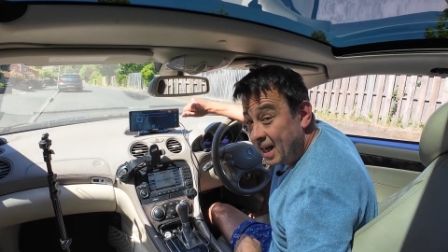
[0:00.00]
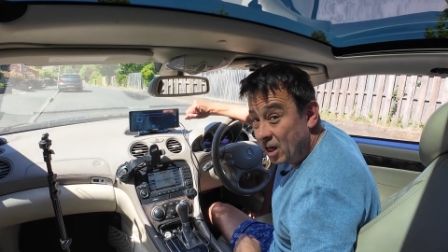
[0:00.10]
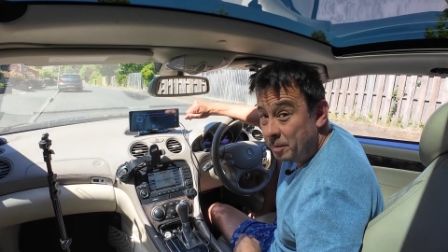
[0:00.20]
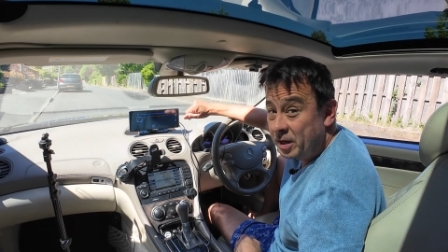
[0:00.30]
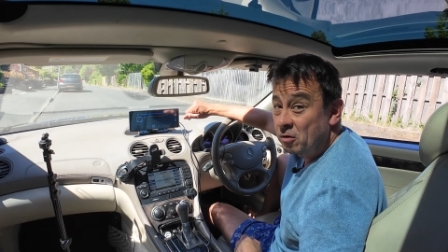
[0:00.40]

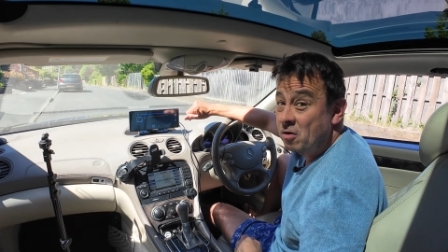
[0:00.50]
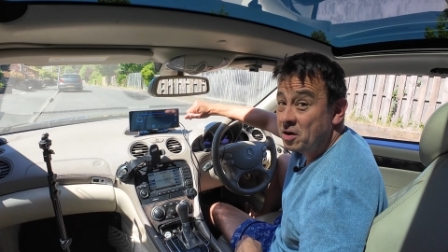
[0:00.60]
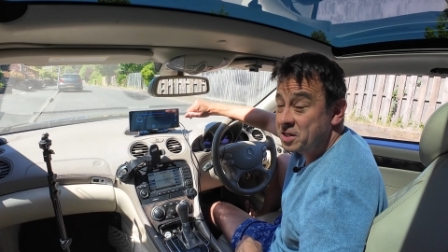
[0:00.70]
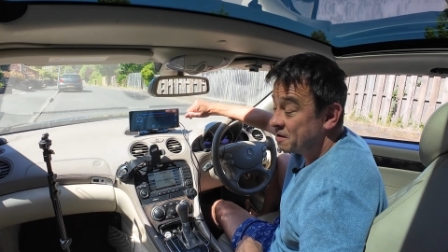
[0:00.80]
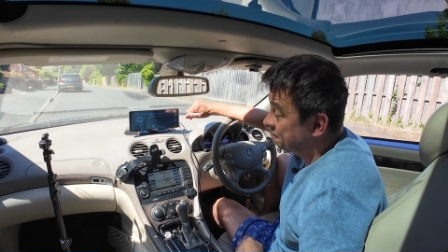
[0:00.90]
little bit of
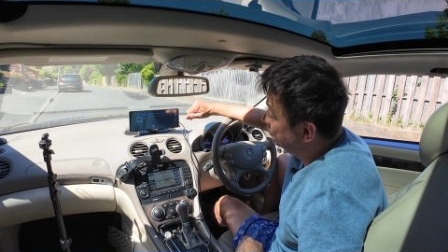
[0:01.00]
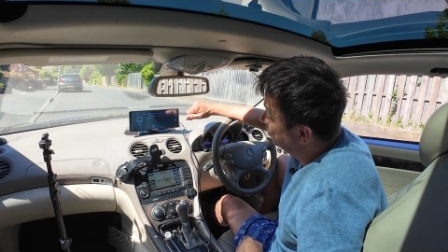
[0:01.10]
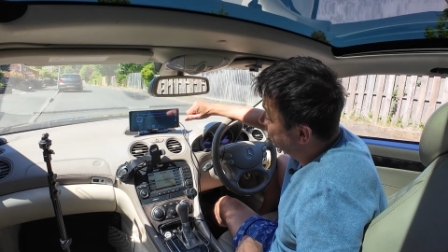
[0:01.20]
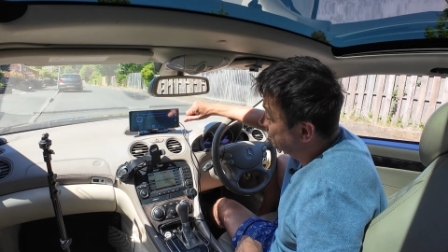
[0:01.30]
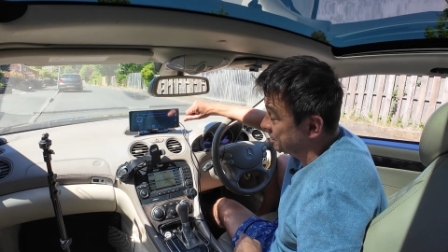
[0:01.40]
rock set
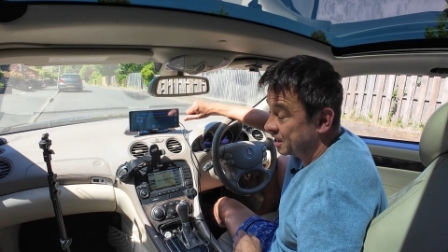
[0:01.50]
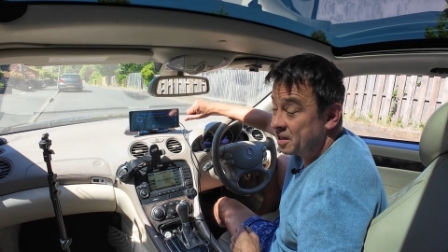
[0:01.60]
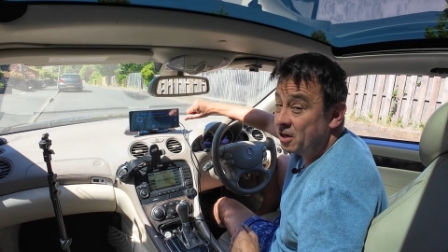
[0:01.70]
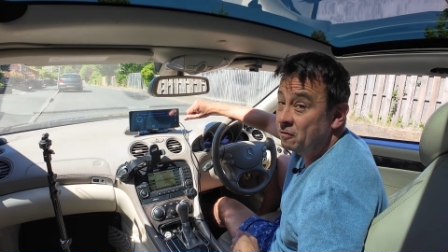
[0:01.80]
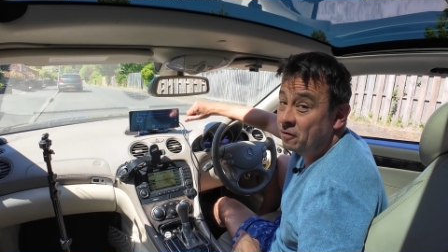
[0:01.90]
for you, just
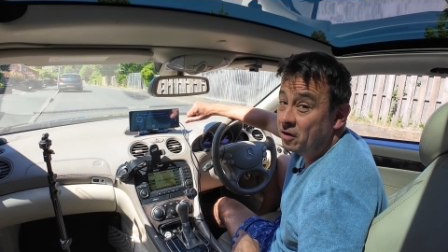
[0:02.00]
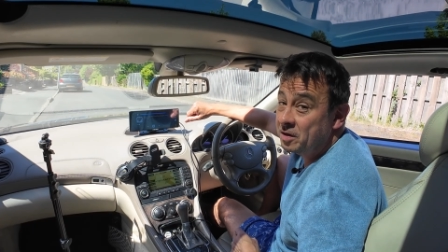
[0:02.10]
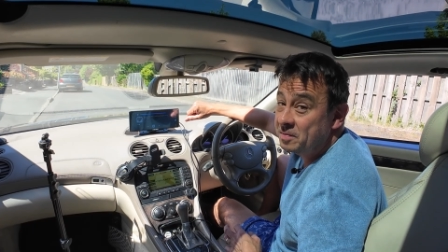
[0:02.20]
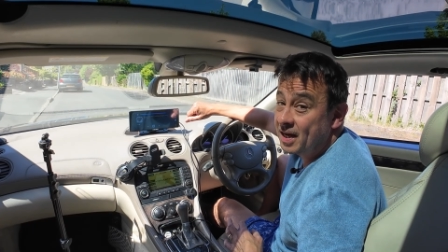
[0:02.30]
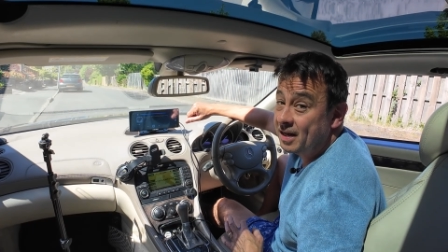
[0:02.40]
keep the old
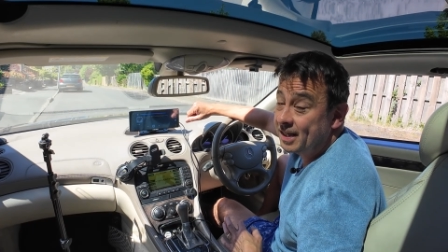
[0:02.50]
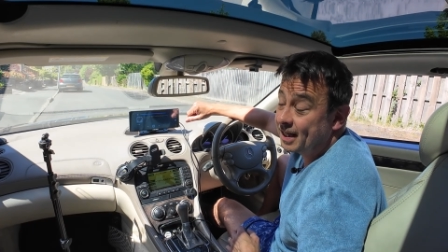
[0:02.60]
volume down in